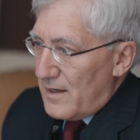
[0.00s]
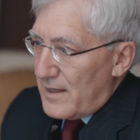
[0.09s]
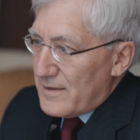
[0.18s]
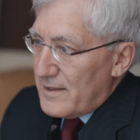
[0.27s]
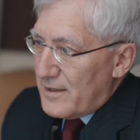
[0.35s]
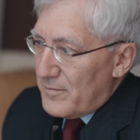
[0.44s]
I
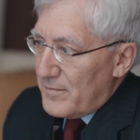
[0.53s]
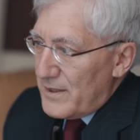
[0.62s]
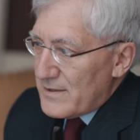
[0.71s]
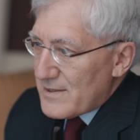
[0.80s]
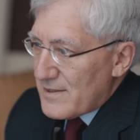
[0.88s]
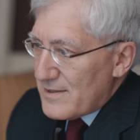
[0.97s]
think it
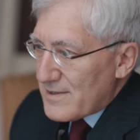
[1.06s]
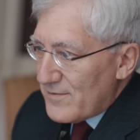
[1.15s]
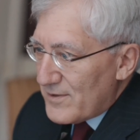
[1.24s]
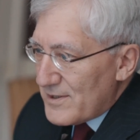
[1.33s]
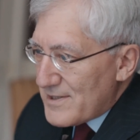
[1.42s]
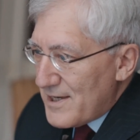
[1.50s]
means that
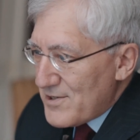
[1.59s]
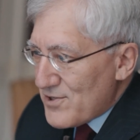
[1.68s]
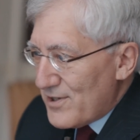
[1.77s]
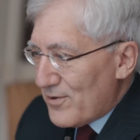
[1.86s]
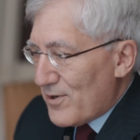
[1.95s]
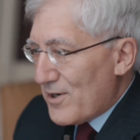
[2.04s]

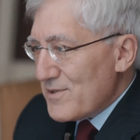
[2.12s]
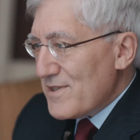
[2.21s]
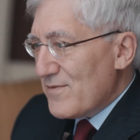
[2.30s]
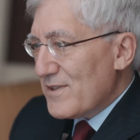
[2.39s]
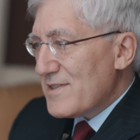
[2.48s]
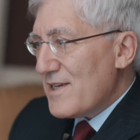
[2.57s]
civilization, or our
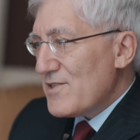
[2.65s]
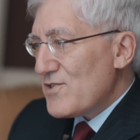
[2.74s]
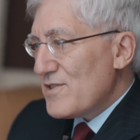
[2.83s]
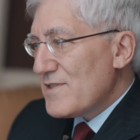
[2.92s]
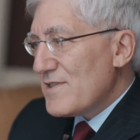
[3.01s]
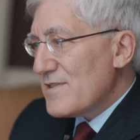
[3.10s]

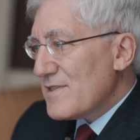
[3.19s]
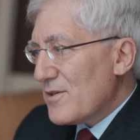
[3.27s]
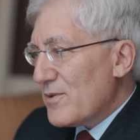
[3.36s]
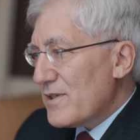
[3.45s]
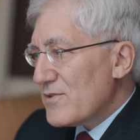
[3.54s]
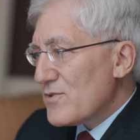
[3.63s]
civilization, is in
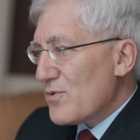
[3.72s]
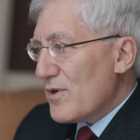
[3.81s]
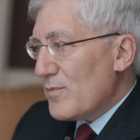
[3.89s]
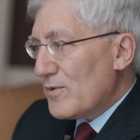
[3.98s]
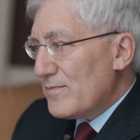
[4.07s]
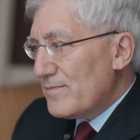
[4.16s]
serious
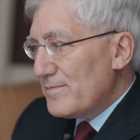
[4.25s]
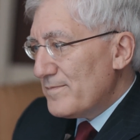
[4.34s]
trouble.